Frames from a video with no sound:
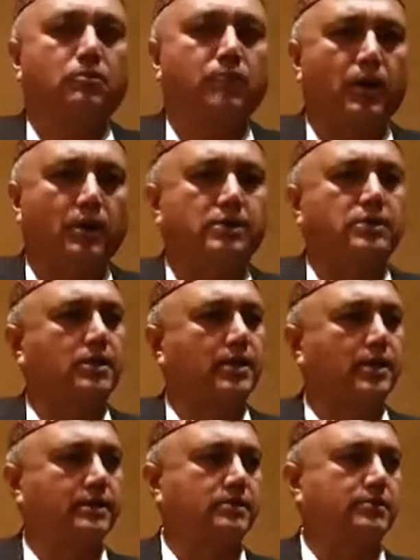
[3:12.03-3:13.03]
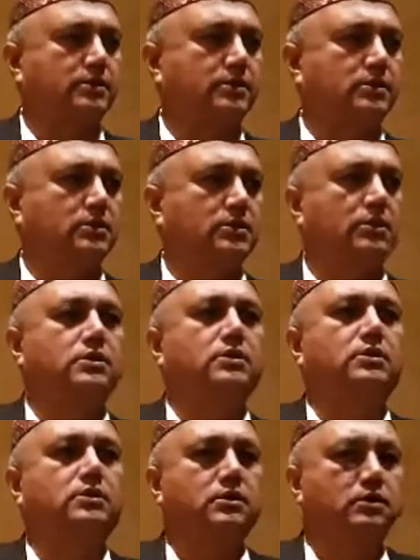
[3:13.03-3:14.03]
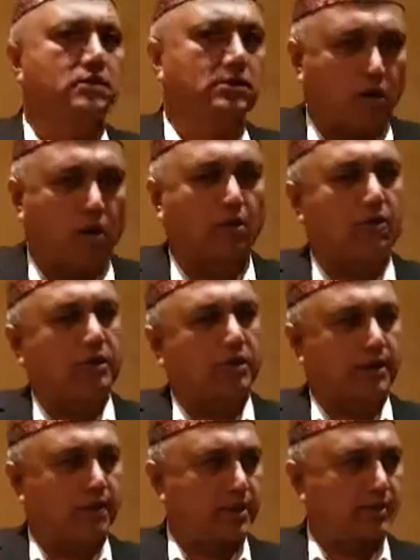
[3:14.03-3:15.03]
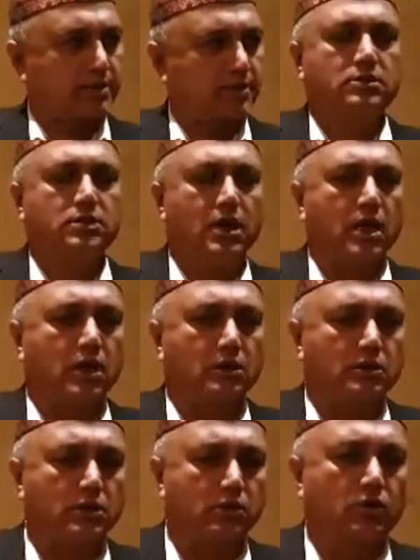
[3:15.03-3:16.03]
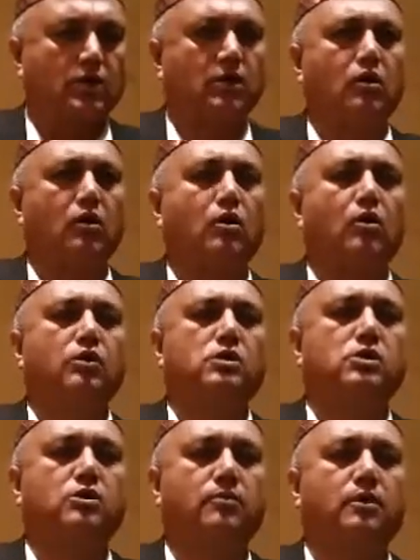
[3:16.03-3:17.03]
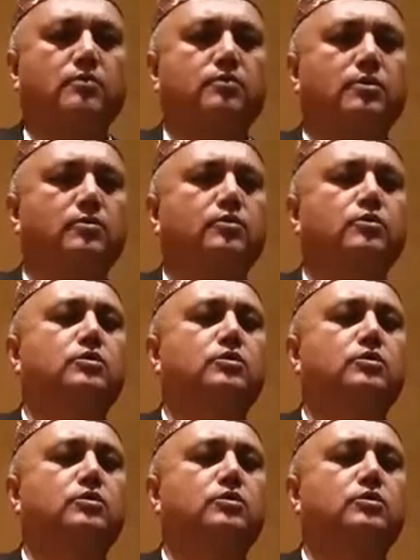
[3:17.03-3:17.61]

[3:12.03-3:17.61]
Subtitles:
political activity in urban areas. They were always suffering from,